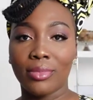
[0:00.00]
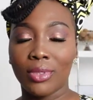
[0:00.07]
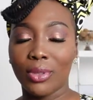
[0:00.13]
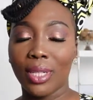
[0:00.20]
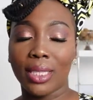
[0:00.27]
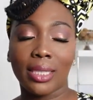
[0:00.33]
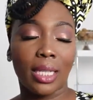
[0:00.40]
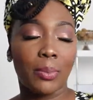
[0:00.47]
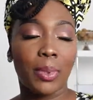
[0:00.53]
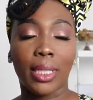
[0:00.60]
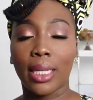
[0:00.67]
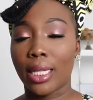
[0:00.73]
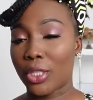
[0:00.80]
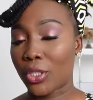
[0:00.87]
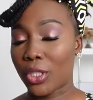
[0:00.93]
don't let
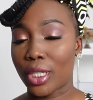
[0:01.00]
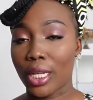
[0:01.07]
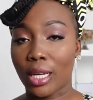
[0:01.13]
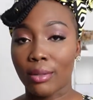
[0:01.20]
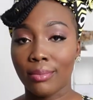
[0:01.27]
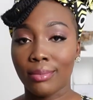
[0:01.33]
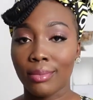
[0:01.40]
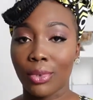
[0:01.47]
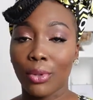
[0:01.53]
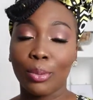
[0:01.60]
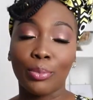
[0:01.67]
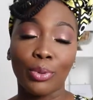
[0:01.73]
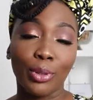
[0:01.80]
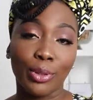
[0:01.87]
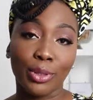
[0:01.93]
anybody get you down. You are
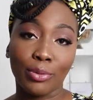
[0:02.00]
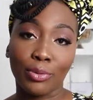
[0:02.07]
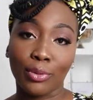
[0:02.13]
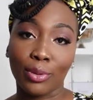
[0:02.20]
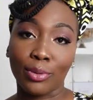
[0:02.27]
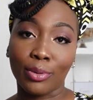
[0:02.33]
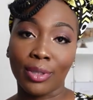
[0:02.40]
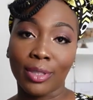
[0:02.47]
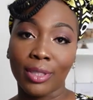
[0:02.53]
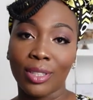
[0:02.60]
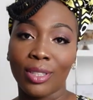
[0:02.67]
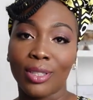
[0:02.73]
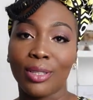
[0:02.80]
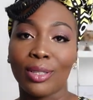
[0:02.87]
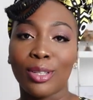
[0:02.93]
beautiful.
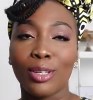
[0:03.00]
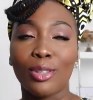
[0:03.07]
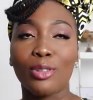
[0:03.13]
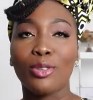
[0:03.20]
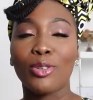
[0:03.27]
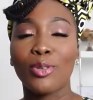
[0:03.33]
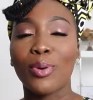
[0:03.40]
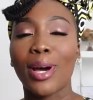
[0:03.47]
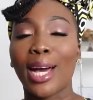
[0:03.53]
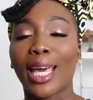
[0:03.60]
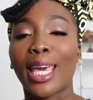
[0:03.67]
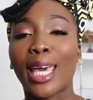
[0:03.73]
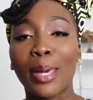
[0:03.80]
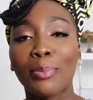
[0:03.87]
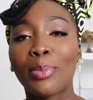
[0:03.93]
You are
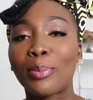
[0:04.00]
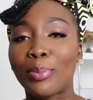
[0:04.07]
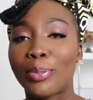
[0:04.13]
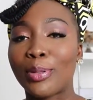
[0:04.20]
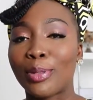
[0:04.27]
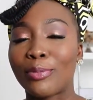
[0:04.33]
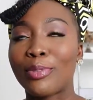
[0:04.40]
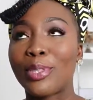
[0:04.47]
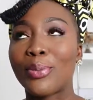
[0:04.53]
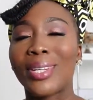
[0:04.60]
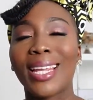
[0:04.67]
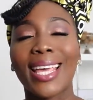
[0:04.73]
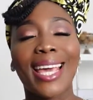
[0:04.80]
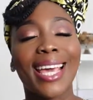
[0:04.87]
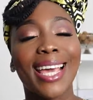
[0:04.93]
capable of
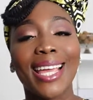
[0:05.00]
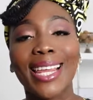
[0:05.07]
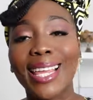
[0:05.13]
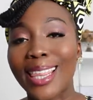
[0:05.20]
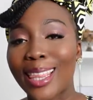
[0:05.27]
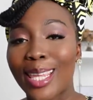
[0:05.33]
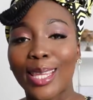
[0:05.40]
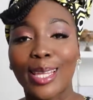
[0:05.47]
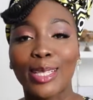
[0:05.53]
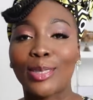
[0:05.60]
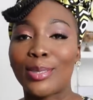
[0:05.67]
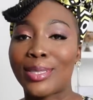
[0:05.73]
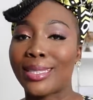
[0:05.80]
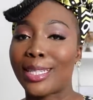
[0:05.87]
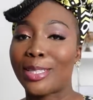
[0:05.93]
doing anything that
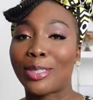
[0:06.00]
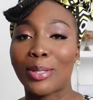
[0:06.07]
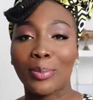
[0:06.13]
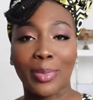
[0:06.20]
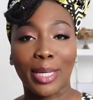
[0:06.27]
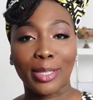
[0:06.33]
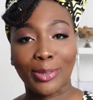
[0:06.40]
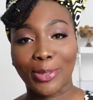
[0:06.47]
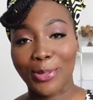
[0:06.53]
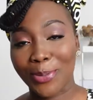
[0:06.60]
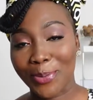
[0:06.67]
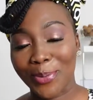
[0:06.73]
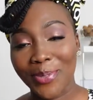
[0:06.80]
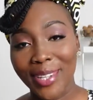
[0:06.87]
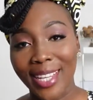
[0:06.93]
you set your mind
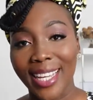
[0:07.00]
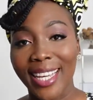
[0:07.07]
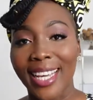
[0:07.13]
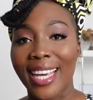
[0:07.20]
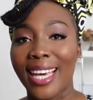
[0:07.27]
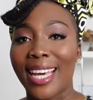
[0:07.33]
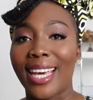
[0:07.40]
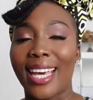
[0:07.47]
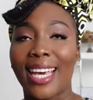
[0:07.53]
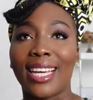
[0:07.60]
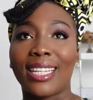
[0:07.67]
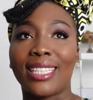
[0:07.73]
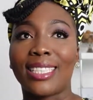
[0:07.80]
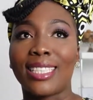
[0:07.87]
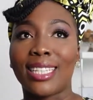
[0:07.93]
to.
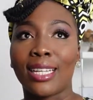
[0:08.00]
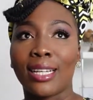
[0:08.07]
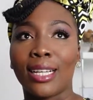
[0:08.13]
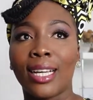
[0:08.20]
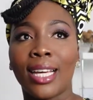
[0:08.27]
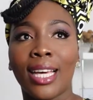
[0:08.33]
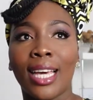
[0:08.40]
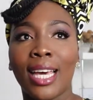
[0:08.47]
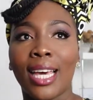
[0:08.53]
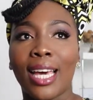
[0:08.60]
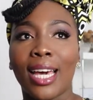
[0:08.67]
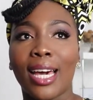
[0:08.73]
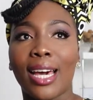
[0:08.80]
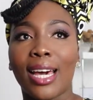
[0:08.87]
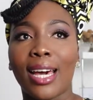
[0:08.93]
And
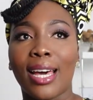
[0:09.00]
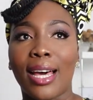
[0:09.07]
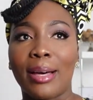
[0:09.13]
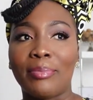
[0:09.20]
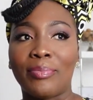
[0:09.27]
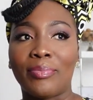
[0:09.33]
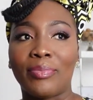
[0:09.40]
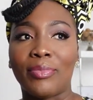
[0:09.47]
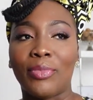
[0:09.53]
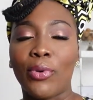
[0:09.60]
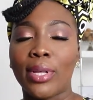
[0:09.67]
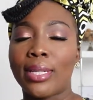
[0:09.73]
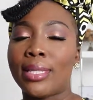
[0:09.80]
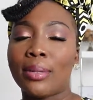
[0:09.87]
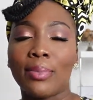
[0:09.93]
um,
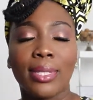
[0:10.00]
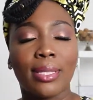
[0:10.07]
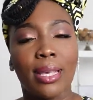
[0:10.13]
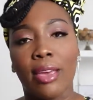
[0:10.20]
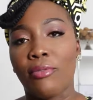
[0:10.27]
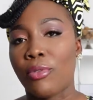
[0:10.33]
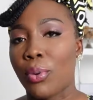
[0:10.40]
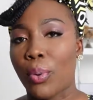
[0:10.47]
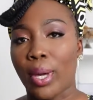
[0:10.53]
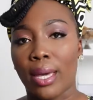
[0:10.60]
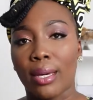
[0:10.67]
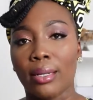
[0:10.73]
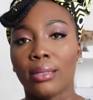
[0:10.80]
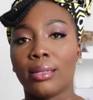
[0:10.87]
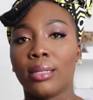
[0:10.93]
racism is
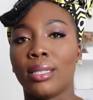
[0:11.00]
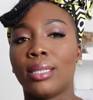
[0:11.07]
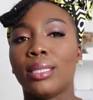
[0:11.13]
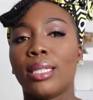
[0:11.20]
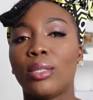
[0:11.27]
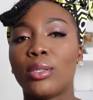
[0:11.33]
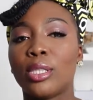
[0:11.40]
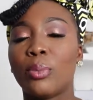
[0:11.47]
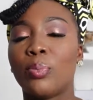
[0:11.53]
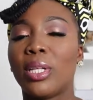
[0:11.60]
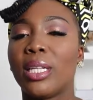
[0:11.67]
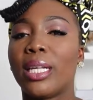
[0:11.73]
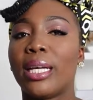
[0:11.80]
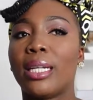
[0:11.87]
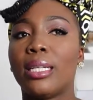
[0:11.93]
everywhere. That doesn't
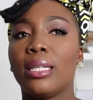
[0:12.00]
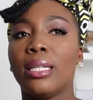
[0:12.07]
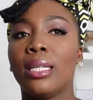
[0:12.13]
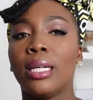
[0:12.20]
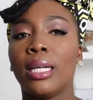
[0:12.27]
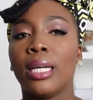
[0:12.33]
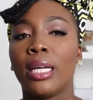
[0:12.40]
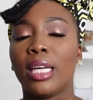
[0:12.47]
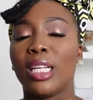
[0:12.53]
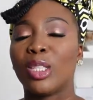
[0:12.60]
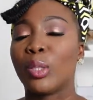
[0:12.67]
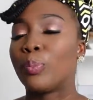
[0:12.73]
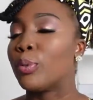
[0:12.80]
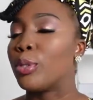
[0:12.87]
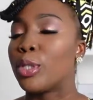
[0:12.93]
mean that it's
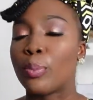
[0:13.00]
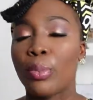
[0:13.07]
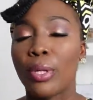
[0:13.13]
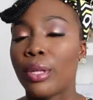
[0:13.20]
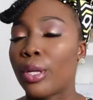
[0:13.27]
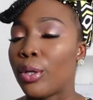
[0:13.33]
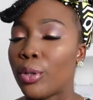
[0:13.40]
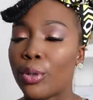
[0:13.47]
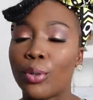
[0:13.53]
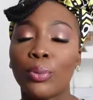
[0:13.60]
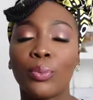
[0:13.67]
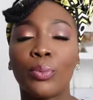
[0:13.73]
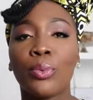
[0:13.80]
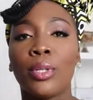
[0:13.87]
supposed to be there, no.